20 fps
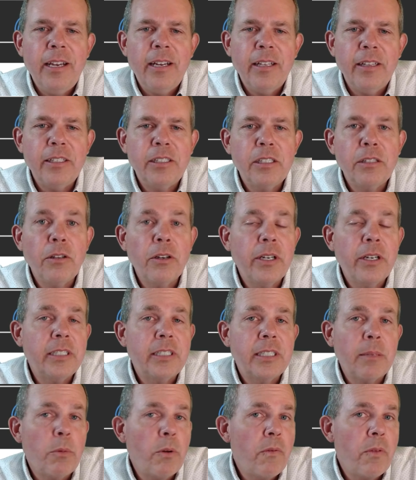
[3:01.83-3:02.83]
Let's look
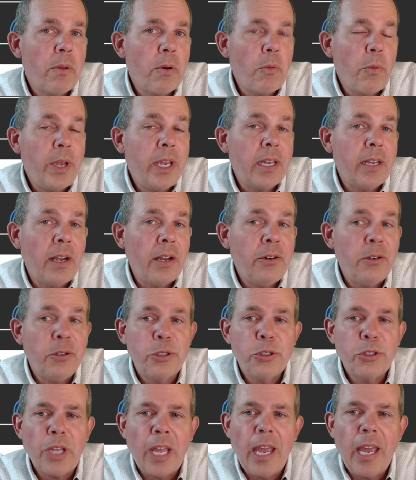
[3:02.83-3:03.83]
at some of them that we can
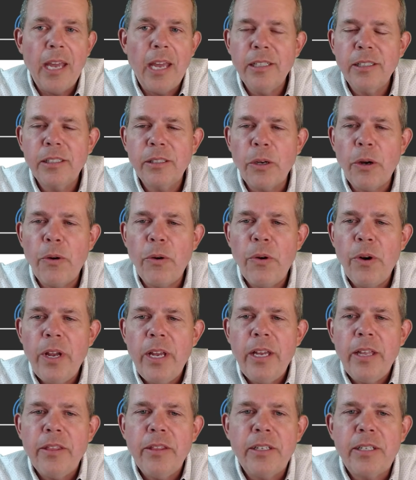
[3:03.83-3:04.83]
understand. So
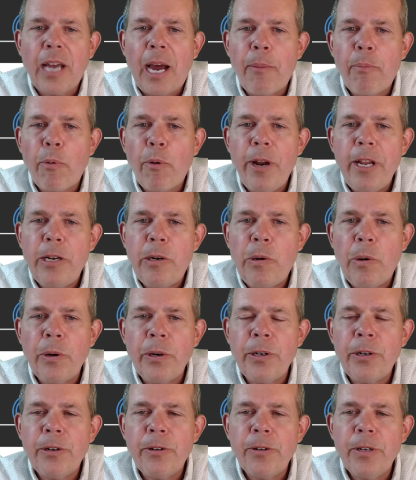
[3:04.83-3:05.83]
the top right
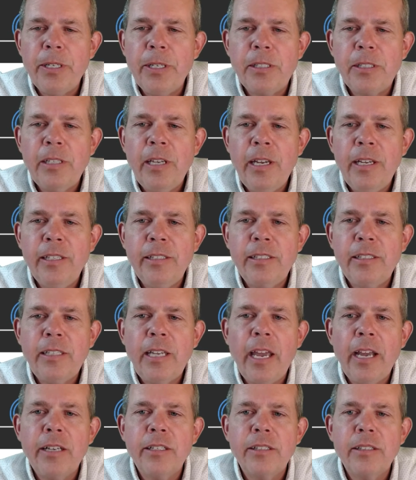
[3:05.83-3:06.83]
corner, it says
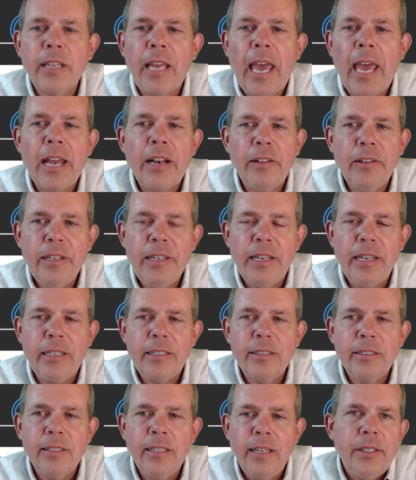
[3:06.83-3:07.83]
text
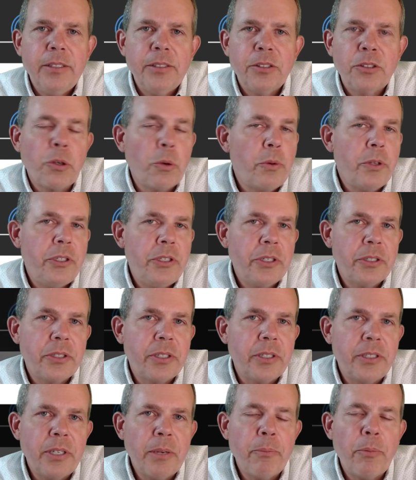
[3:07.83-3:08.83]
analytics. So with
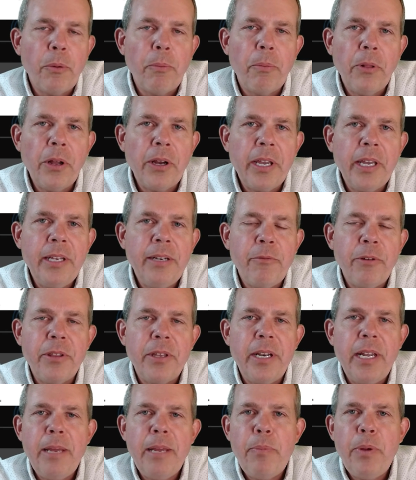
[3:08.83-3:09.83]
just a simple plugin with
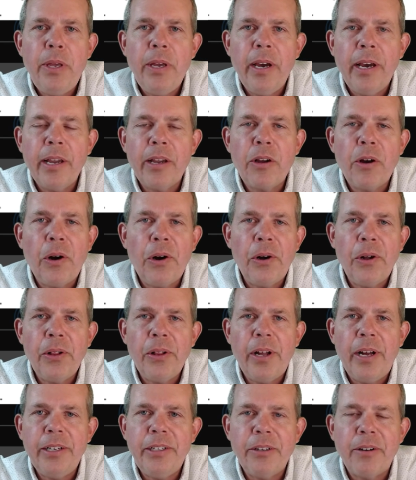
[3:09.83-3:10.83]
an API
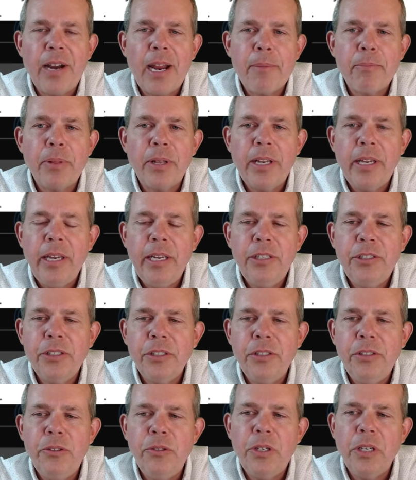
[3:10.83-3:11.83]
call on your
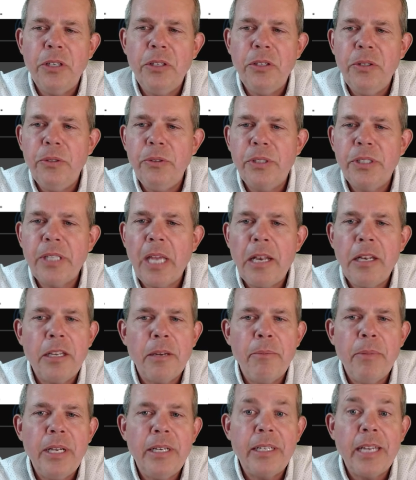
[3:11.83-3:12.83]
application, you can do
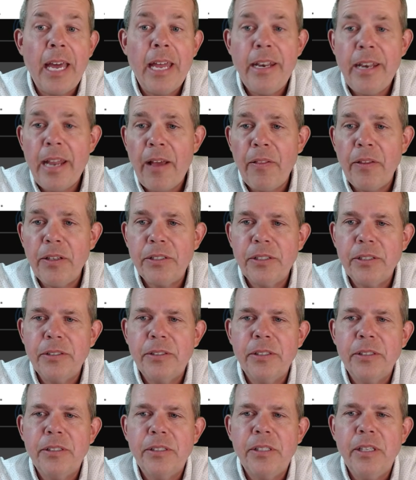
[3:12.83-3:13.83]
sentiment
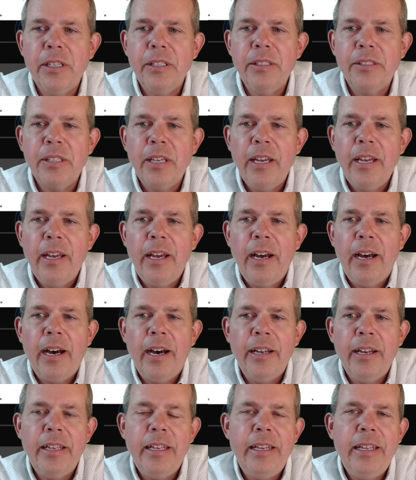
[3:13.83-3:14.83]
analysis, it says,
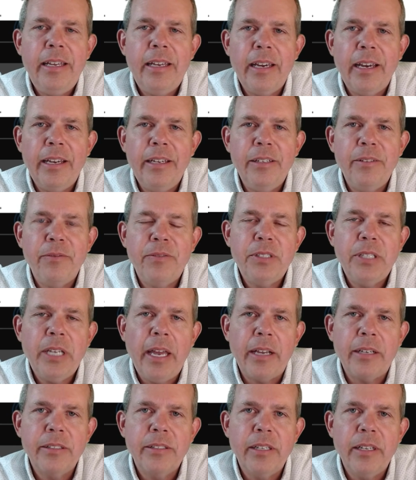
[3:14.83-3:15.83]
on any kind of
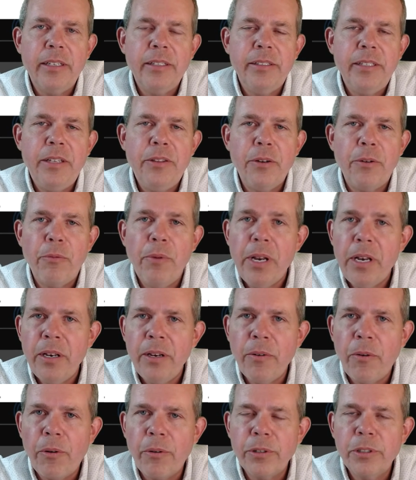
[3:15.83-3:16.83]
text that is either
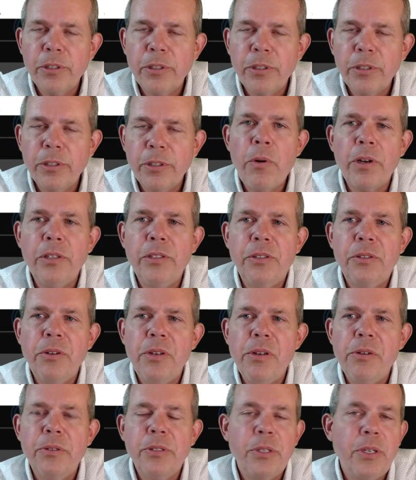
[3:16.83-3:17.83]
written or spoken to
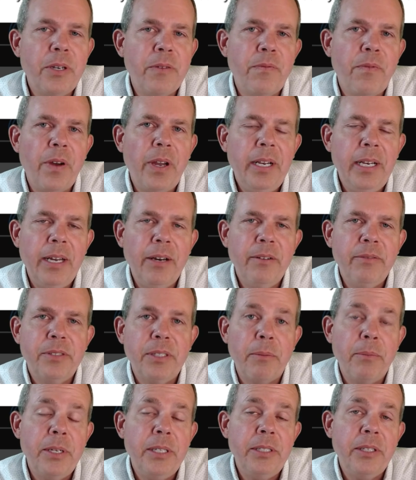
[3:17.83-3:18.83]
you. So you can find out if
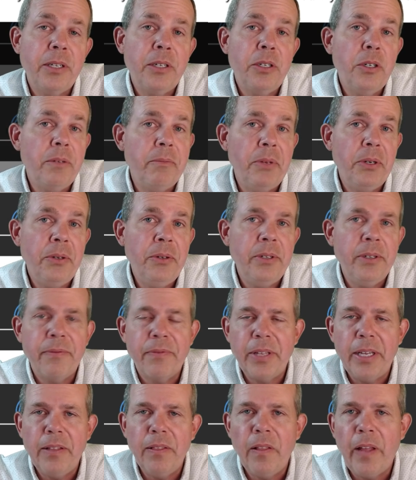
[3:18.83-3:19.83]
somebody's in a good mood,
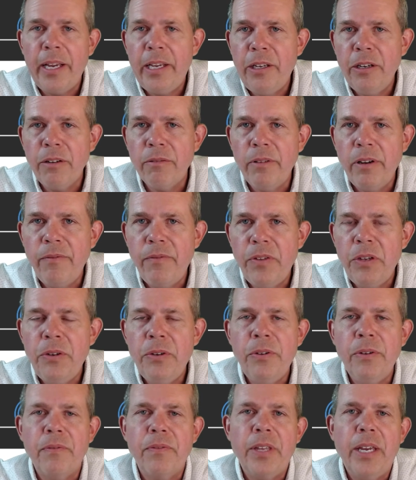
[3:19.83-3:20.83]
if they like your
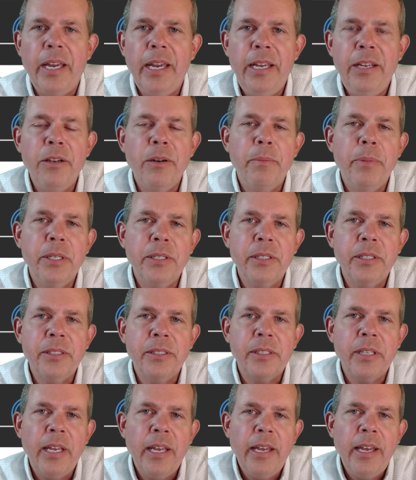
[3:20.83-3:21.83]
review, if they hate your
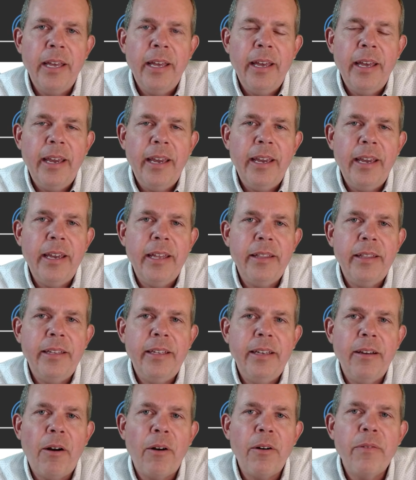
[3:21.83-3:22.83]
business, and
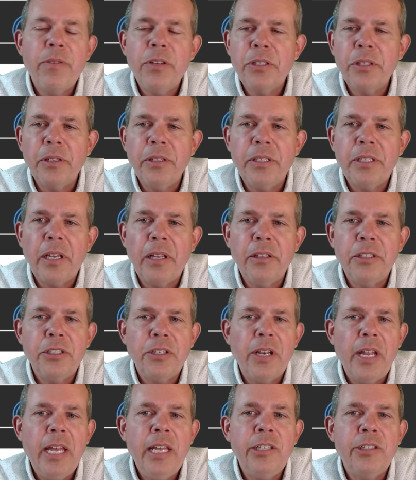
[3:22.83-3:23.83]
the artificial
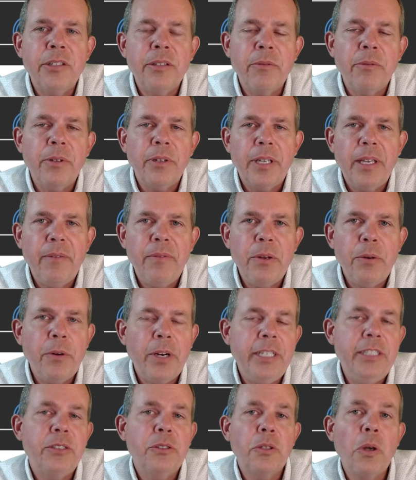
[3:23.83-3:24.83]
intelligent agent will give you
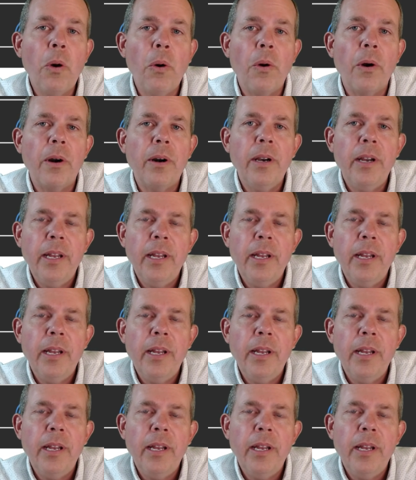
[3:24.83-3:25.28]
a score.